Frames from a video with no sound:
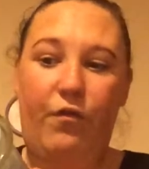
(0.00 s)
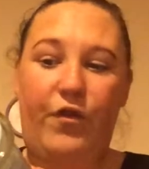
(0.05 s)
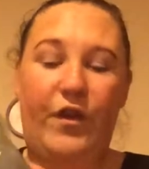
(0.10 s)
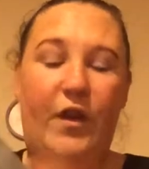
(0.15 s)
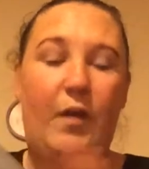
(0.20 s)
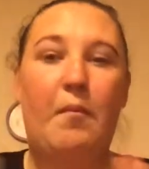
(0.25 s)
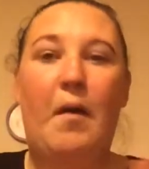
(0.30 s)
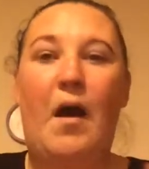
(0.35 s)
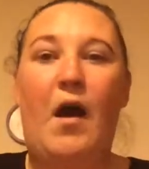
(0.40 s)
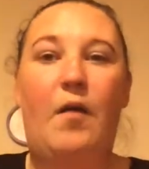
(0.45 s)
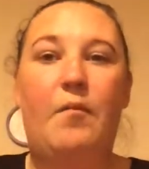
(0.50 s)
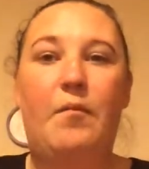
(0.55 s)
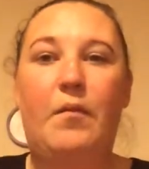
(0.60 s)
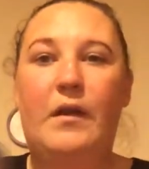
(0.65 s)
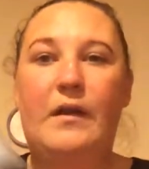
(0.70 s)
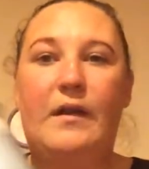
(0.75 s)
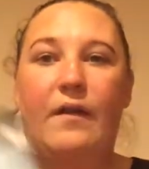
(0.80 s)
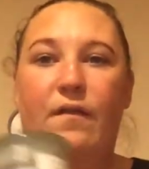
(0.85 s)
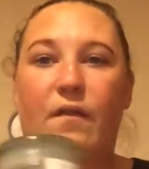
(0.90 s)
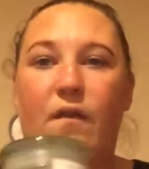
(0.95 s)
your mum,
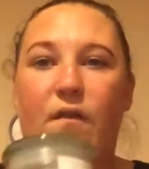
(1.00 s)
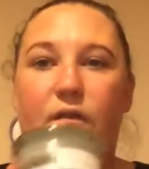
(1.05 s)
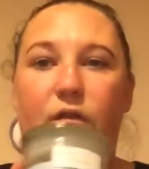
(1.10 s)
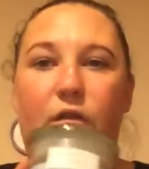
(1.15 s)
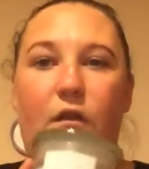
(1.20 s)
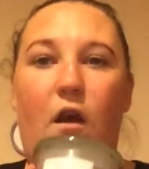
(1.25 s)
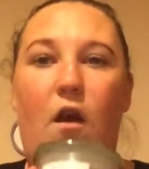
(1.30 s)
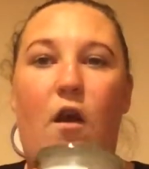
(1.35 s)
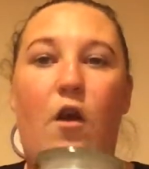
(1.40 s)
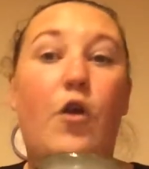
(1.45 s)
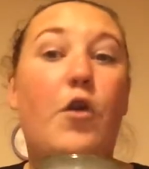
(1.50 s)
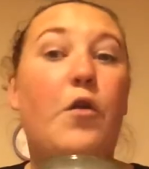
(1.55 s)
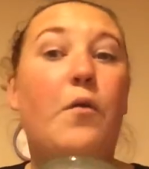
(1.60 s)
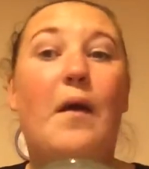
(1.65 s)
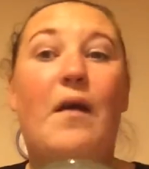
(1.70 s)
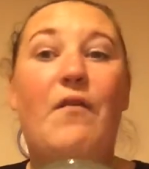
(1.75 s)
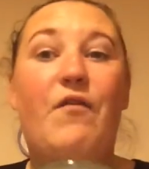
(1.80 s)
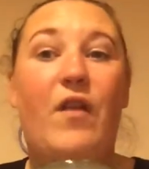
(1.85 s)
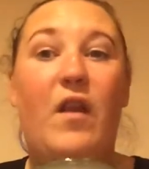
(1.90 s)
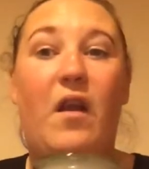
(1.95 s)
your sister,
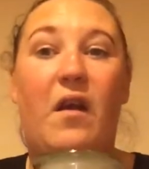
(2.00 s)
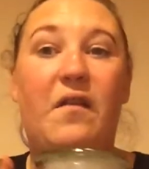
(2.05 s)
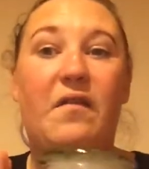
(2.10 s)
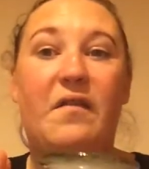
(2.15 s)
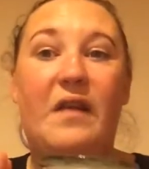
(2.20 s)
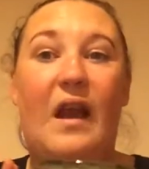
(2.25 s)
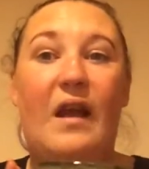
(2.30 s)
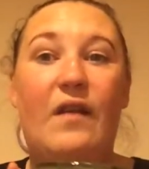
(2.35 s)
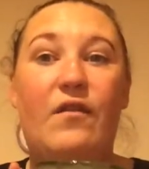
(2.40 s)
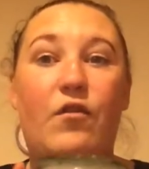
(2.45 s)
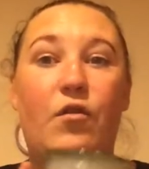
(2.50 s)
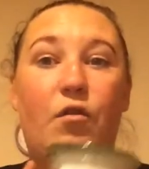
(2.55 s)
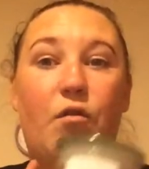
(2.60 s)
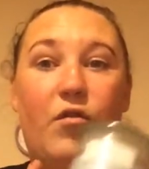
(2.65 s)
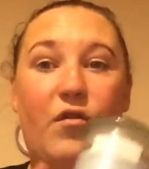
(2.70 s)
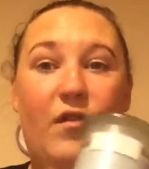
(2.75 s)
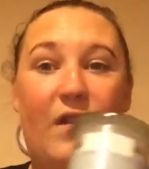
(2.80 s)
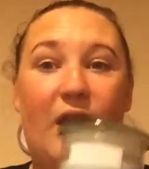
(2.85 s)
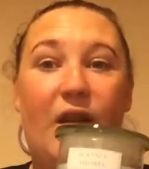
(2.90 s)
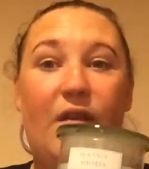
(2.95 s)
whoever likes
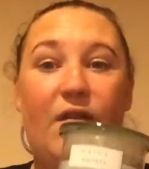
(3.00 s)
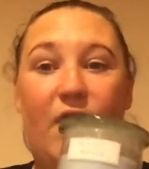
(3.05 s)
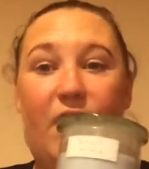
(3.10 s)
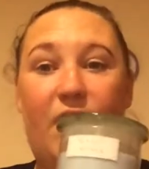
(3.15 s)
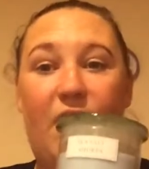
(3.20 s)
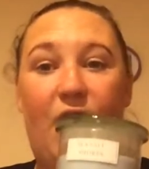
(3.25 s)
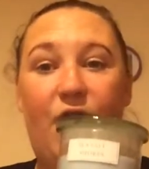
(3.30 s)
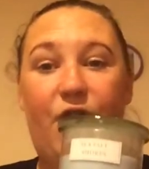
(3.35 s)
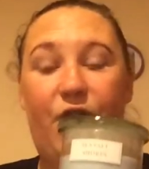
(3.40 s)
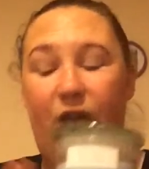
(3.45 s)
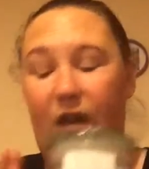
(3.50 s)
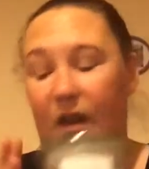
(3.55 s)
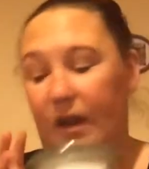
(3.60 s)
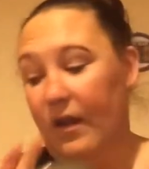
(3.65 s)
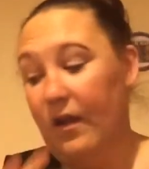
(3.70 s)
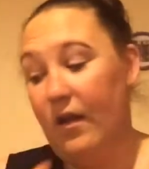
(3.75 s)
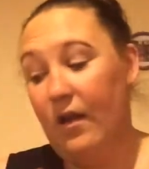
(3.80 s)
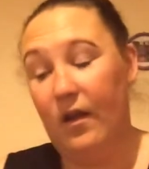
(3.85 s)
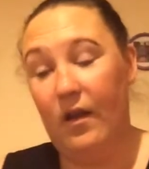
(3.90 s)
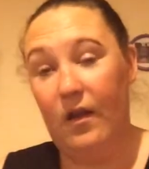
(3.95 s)
candles. These are
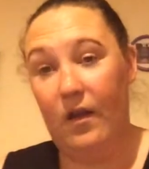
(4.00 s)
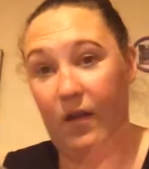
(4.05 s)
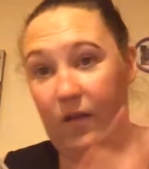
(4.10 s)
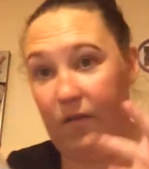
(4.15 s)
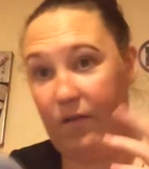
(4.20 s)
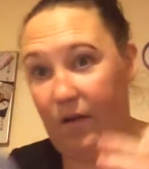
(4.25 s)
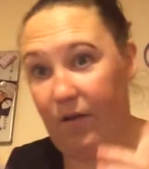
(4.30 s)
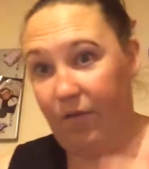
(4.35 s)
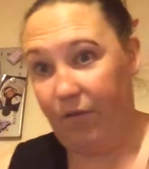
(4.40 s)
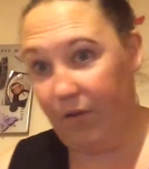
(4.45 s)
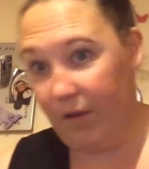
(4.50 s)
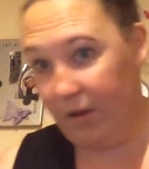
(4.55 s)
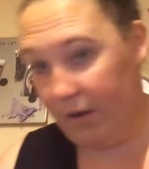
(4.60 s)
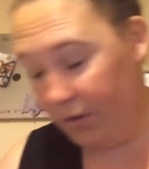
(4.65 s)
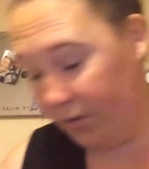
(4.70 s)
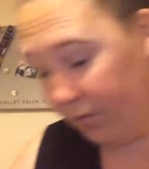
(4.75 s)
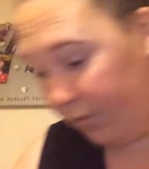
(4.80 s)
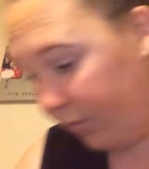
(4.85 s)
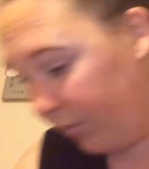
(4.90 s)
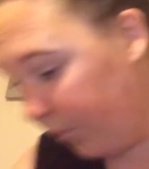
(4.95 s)
definitely good